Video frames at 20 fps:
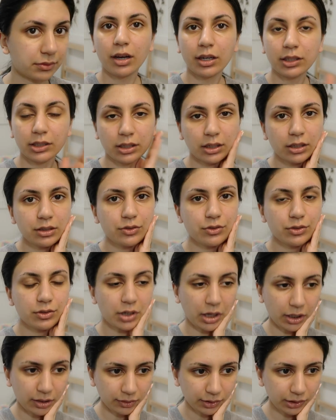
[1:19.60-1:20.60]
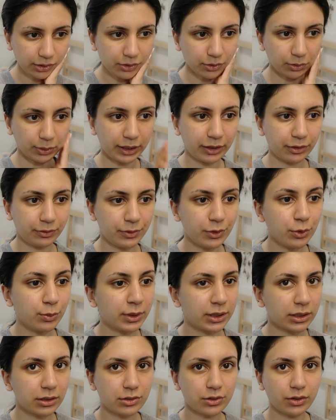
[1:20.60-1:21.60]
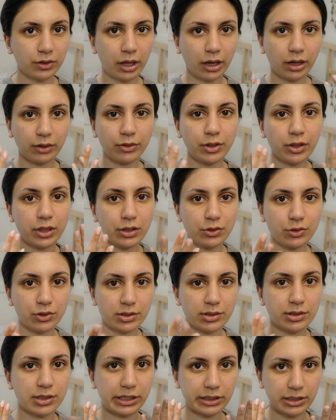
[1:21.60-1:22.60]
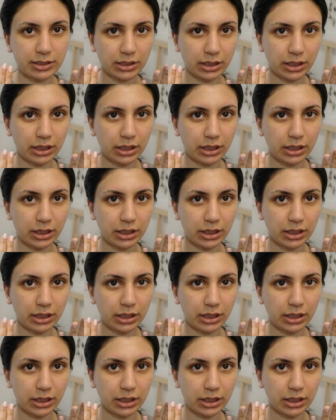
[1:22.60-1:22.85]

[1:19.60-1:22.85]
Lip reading: And then I just kind of like to wait a few minutes so that everything just sets